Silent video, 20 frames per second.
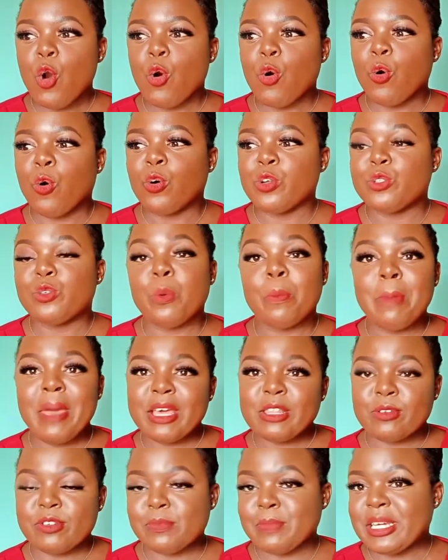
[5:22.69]
or to
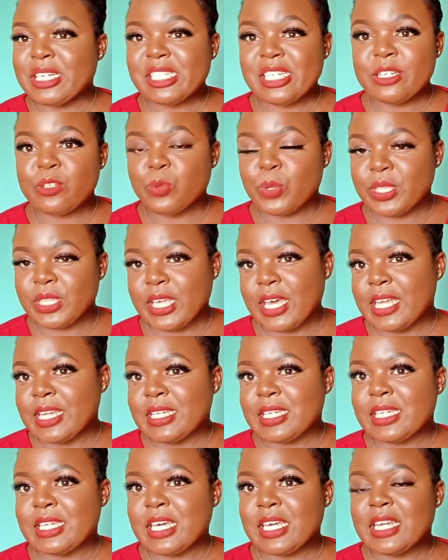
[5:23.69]
make those machines when they are
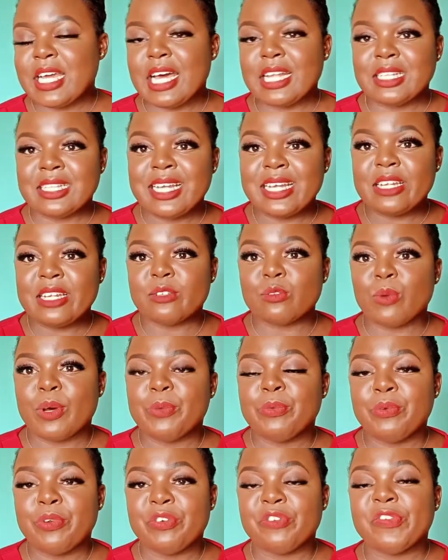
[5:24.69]
needed, and that is
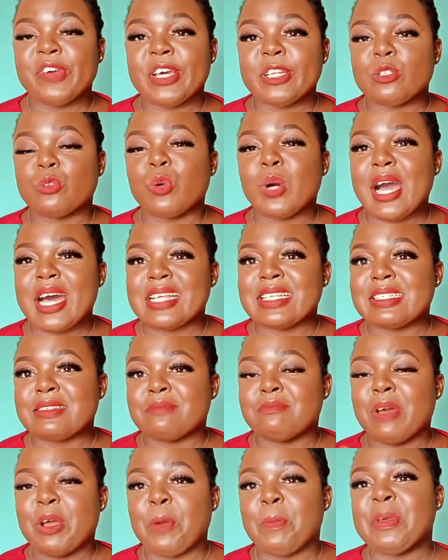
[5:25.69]
what we refer to
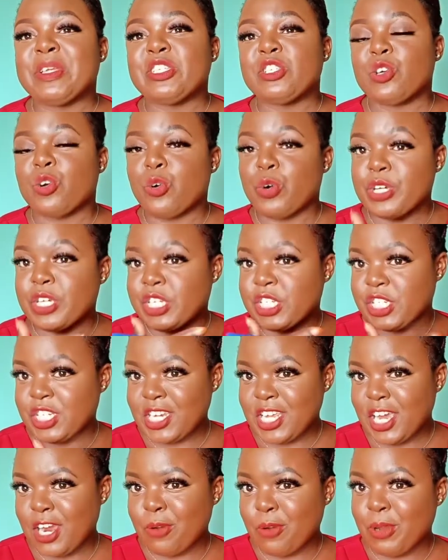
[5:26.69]
as biomedical
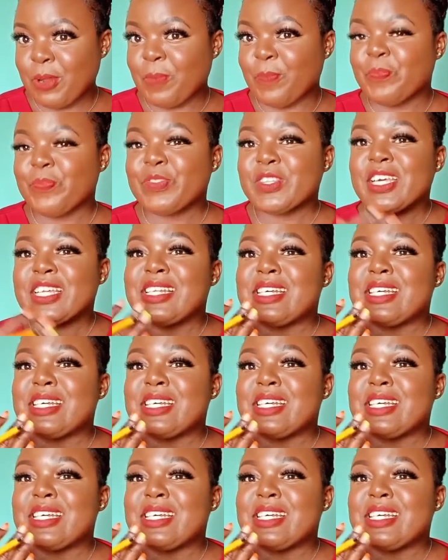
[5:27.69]
engineering.